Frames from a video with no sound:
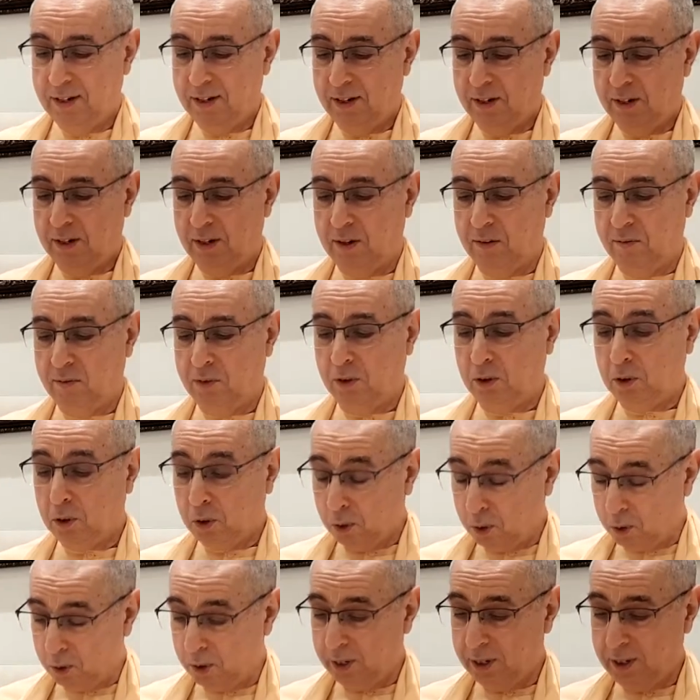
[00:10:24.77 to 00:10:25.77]
of the
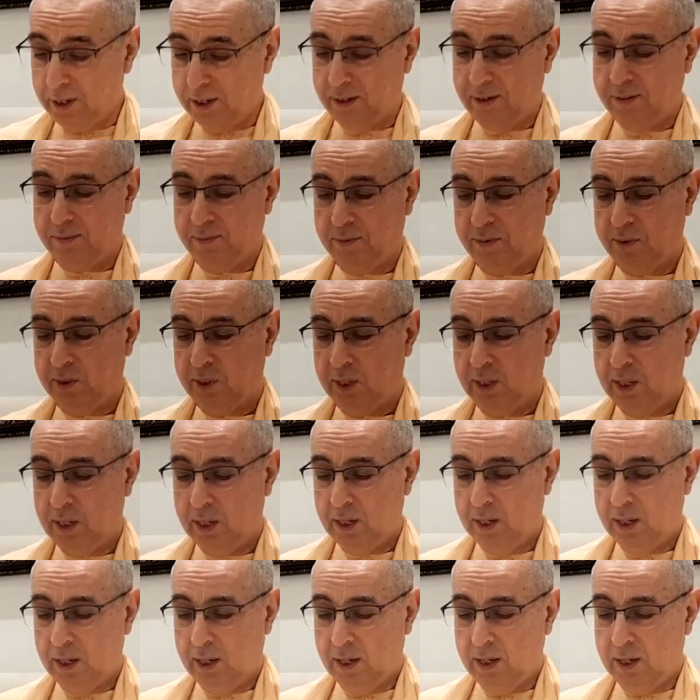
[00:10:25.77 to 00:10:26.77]
Lord,
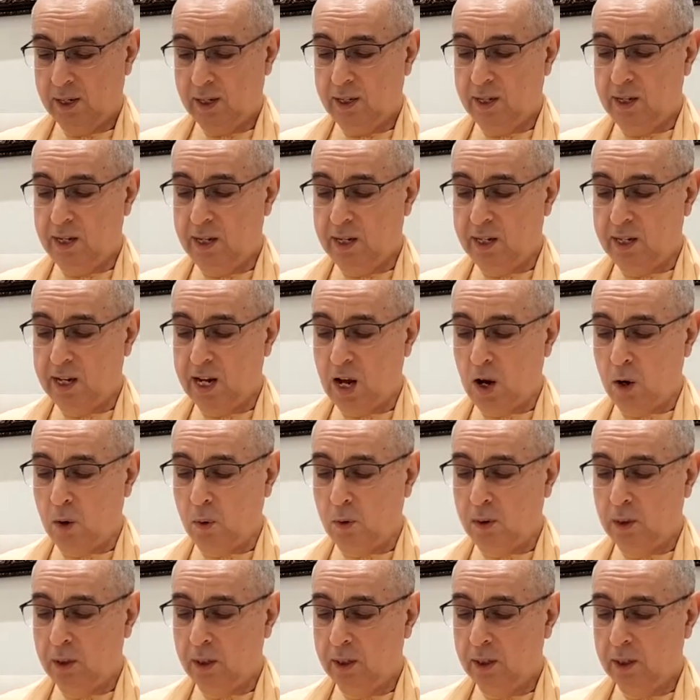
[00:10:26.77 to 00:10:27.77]
he had
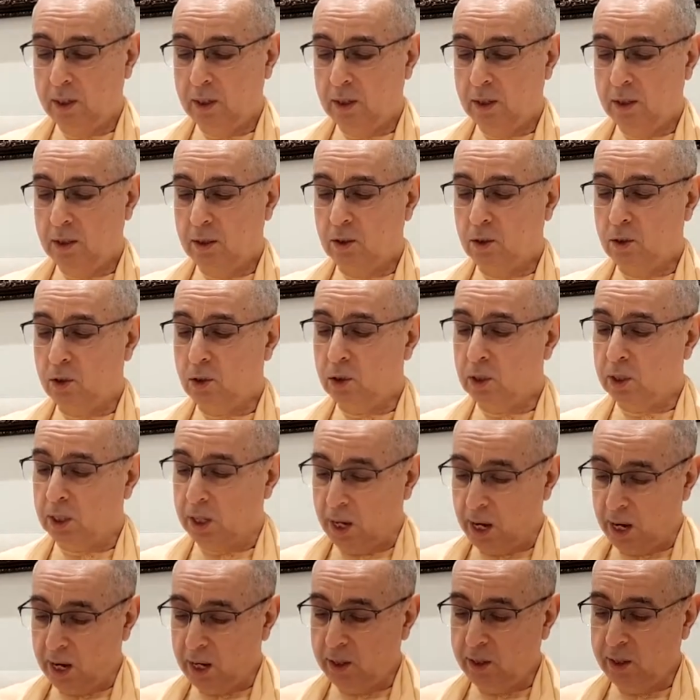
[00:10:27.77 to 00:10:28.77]
now
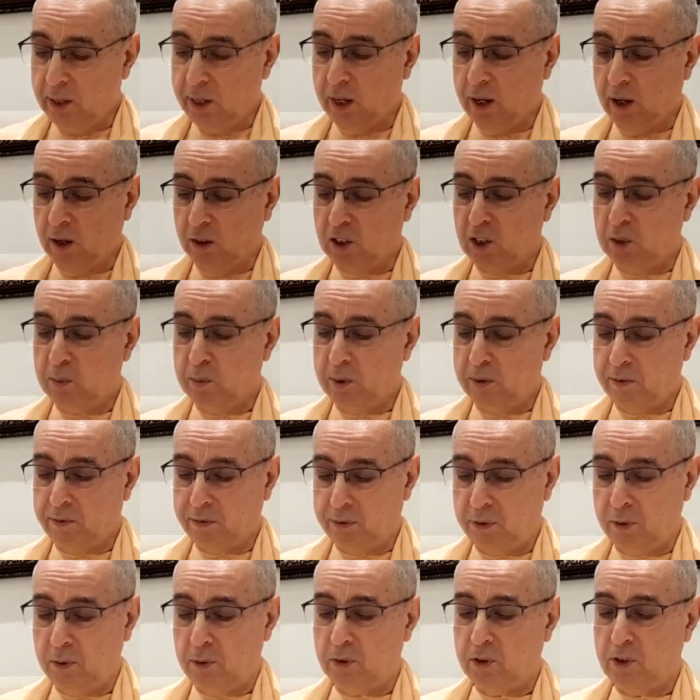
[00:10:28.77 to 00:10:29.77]
gained the ultimate
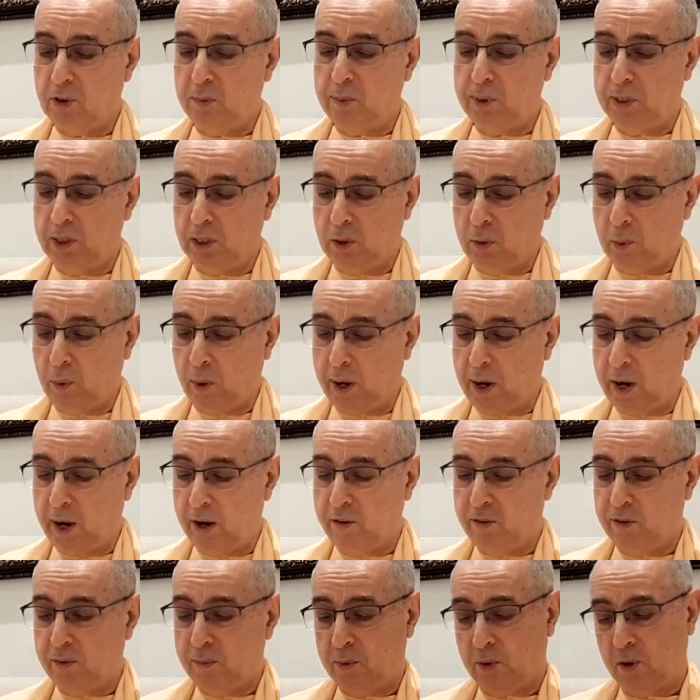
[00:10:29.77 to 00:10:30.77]
fruit to be acquired
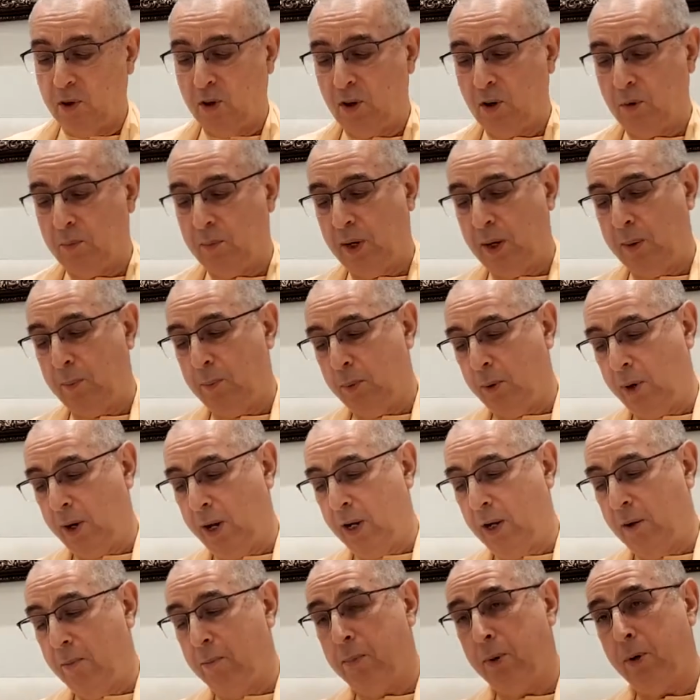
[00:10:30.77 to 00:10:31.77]
from all my
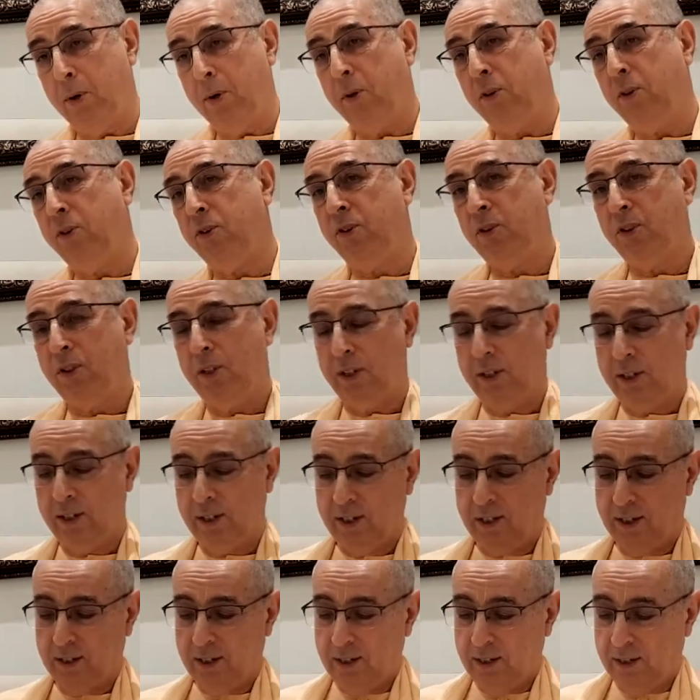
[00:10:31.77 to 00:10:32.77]
prior births
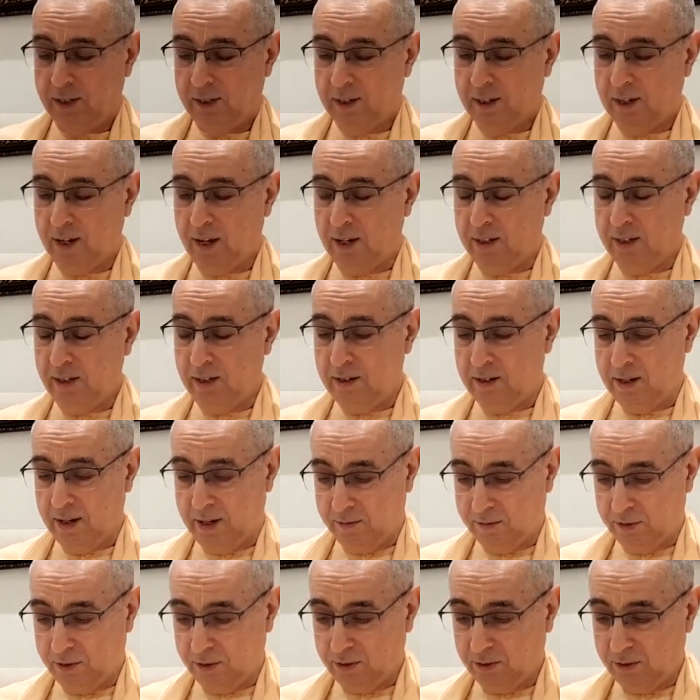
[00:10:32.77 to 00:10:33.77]
and
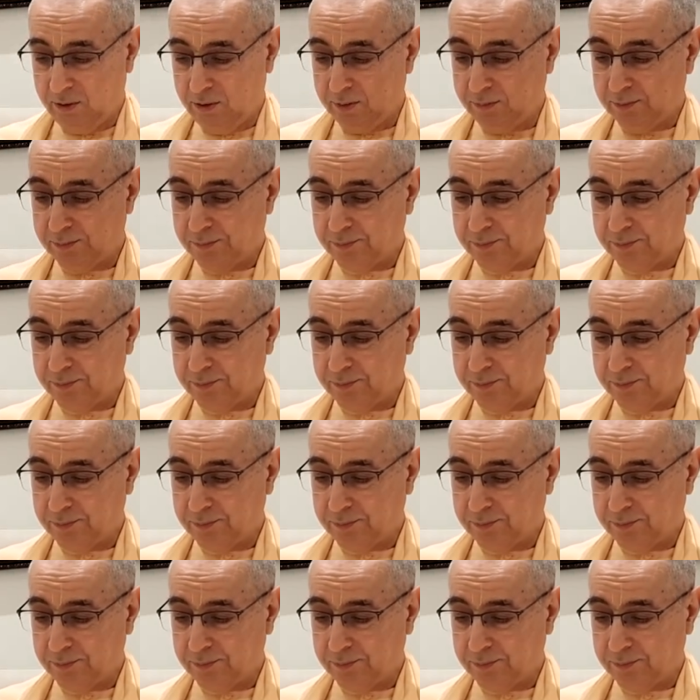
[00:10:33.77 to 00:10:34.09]
endeavors.